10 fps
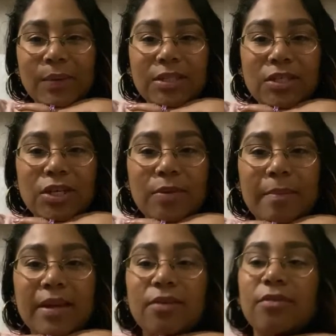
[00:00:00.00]
What's on your
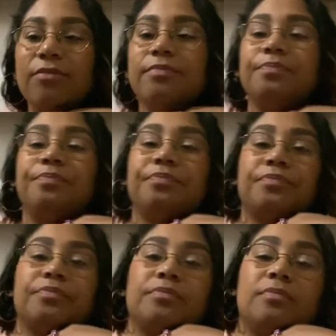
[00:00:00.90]
menu?
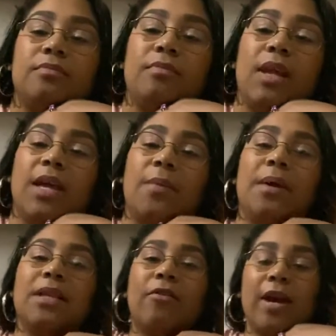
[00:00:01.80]
We're
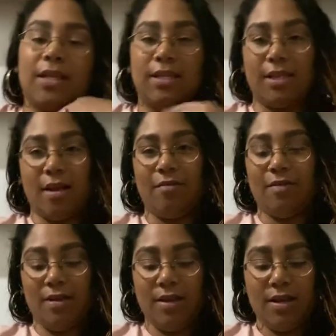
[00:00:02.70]
about to crack this now.
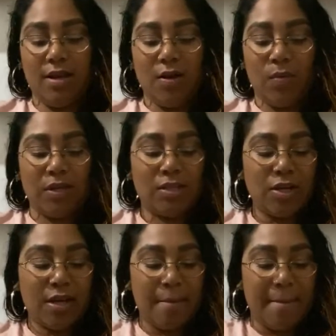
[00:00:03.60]
What's on
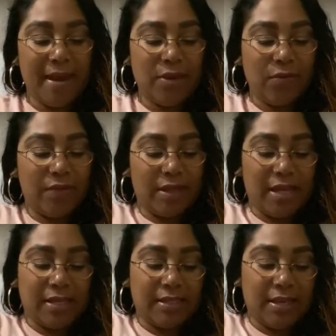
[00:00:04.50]
your menu for
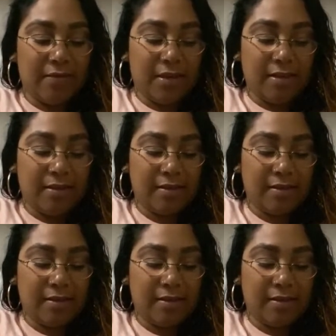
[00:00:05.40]
Thanksgiving?